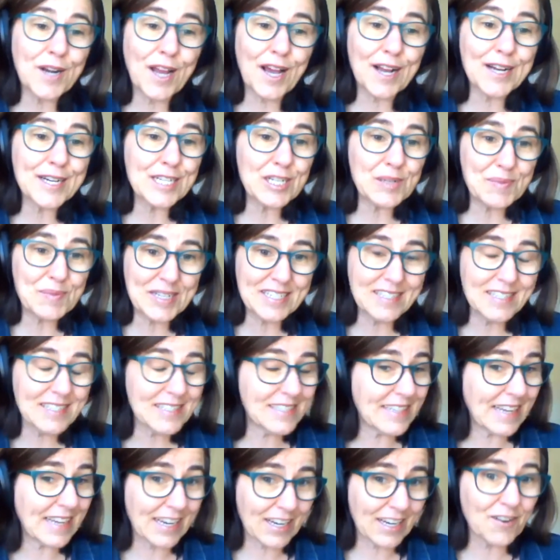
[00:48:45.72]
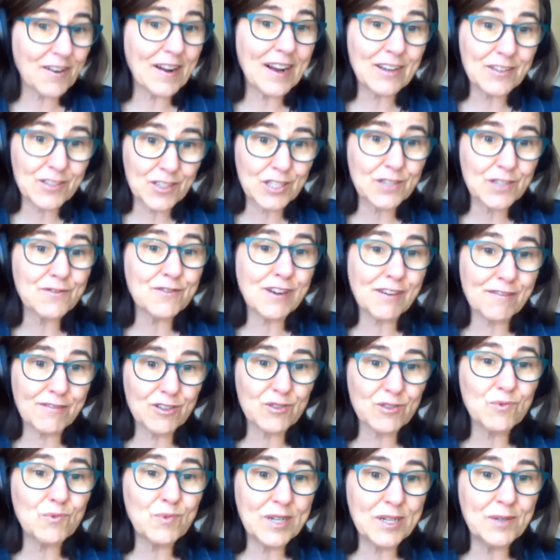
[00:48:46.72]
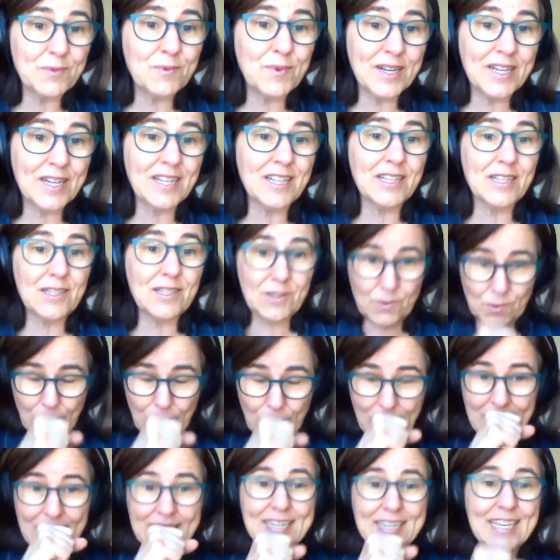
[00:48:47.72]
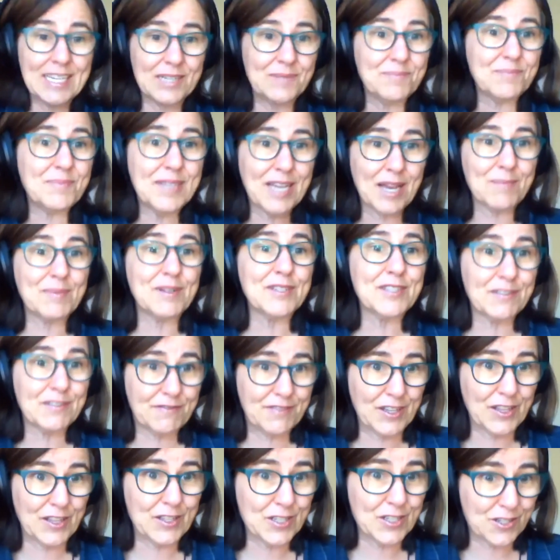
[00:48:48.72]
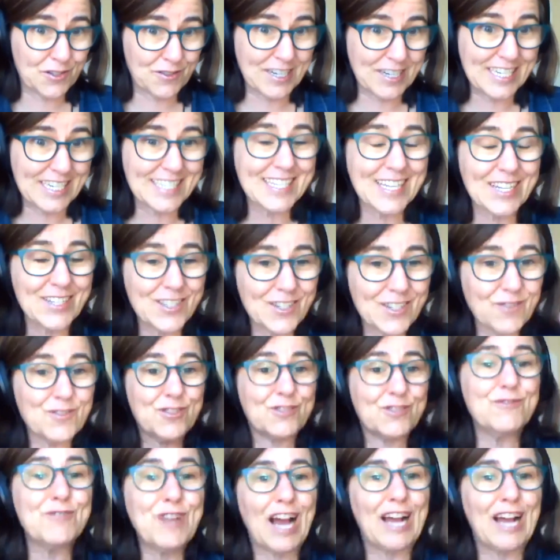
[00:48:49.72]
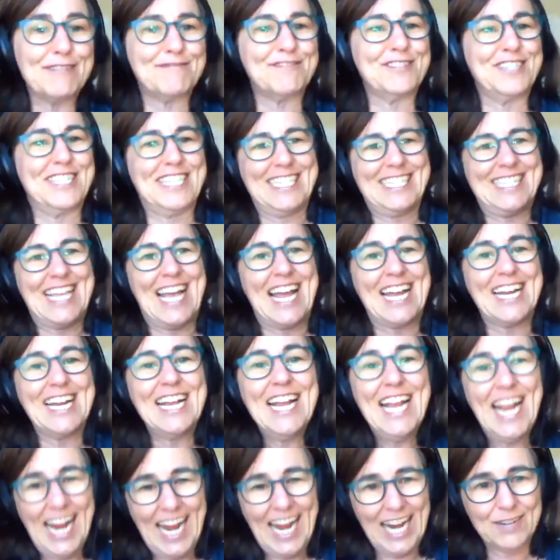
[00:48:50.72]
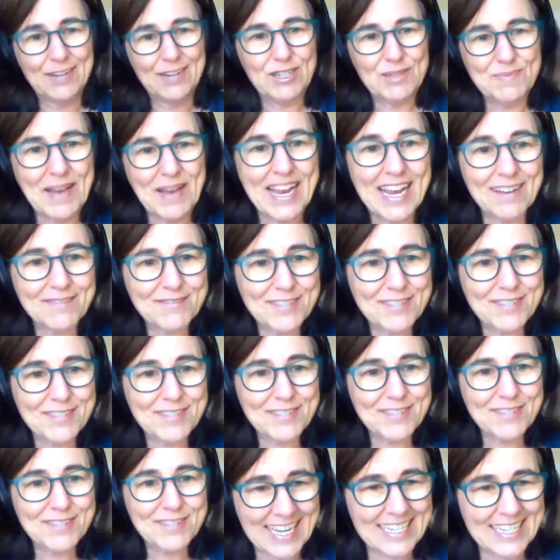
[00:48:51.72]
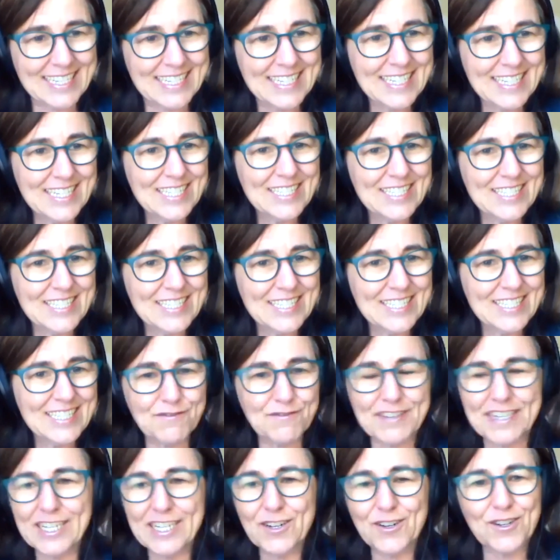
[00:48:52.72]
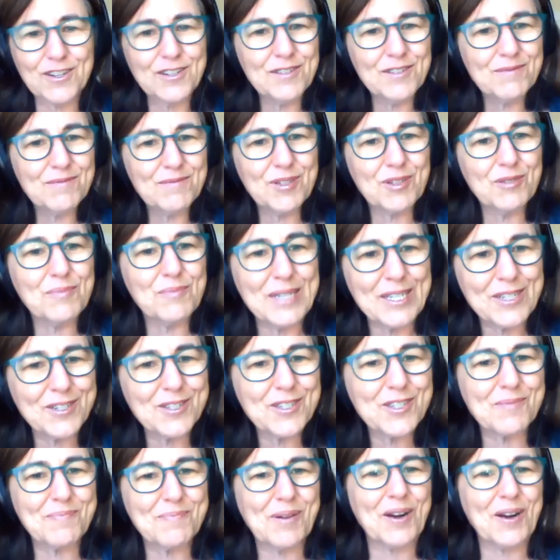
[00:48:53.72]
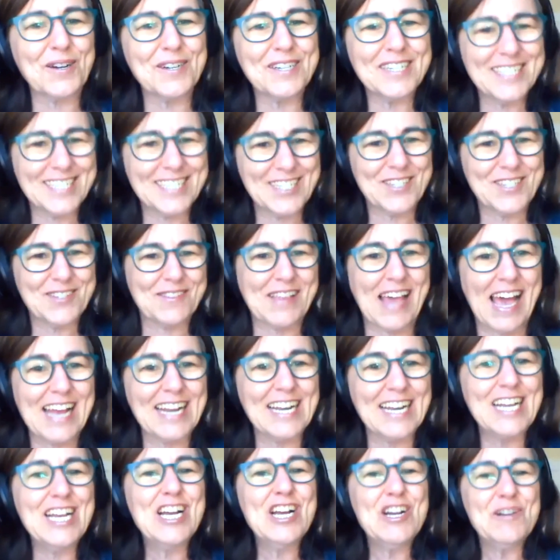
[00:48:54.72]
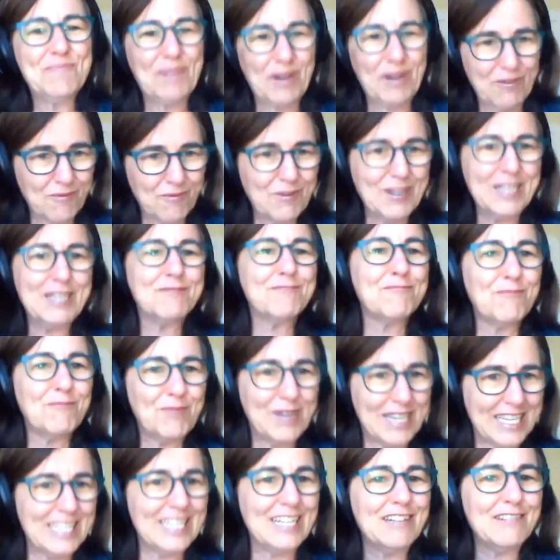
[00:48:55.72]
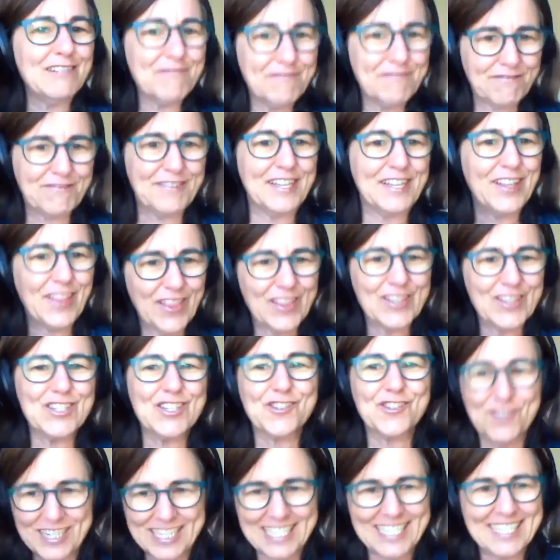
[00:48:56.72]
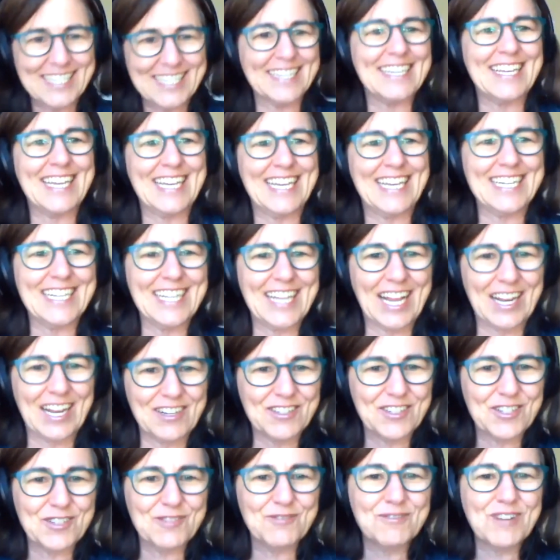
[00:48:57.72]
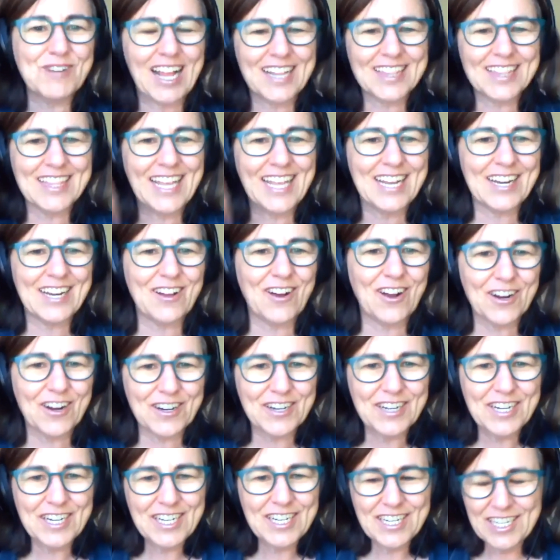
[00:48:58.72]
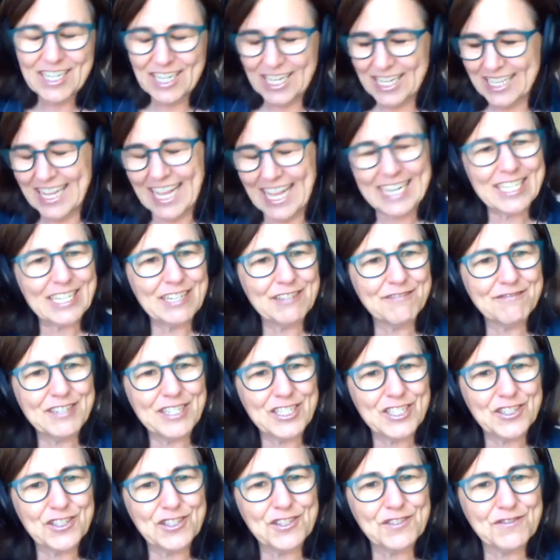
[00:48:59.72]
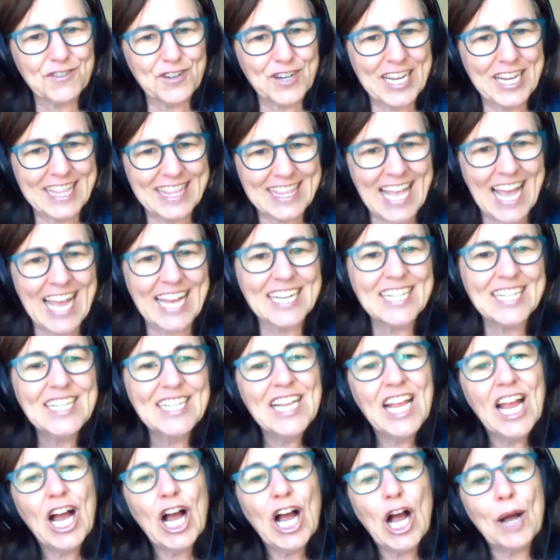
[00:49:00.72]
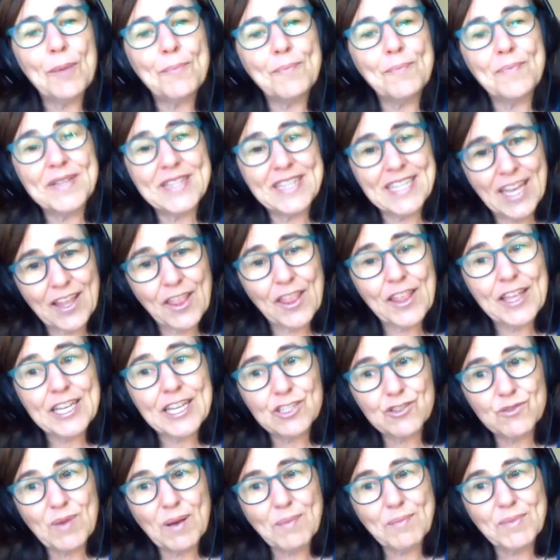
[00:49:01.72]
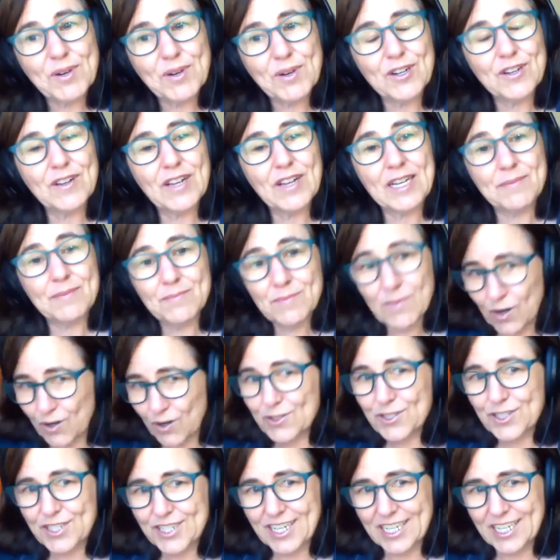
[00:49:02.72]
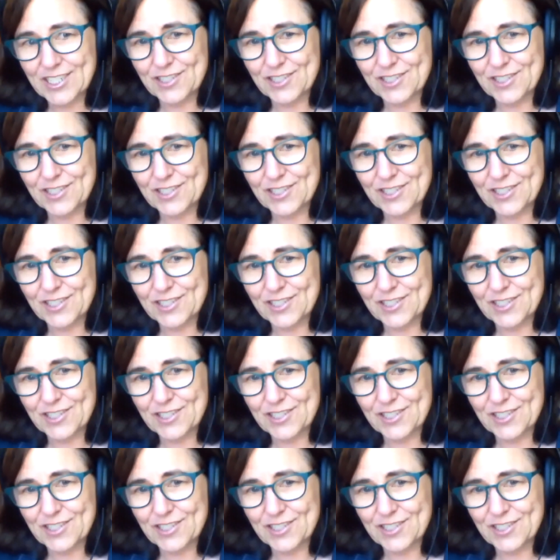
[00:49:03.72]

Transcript: we're not going to be stuck in our houses forever. We will, again, be able to fill the streets. And so do not forget that. And we may have to stand 6 feet or 2 meters apart to do that, but we will fill the streets again. And do not let our elected officials forget that. But the other thing is, remember, in most